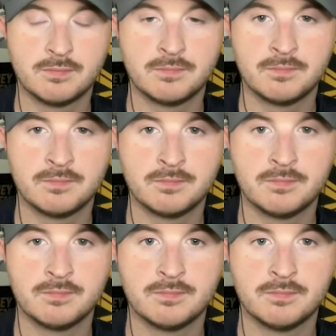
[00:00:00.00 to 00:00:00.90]

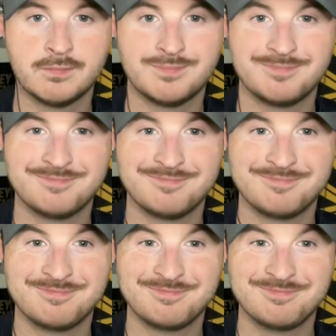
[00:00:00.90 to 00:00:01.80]

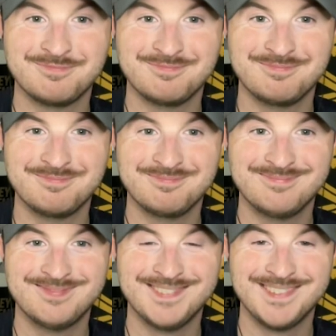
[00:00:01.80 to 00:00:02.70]

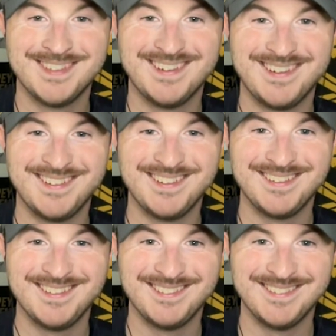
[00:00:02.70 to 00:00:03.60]

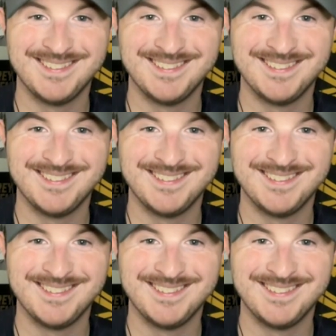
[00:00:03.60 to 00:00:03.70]
[no speech]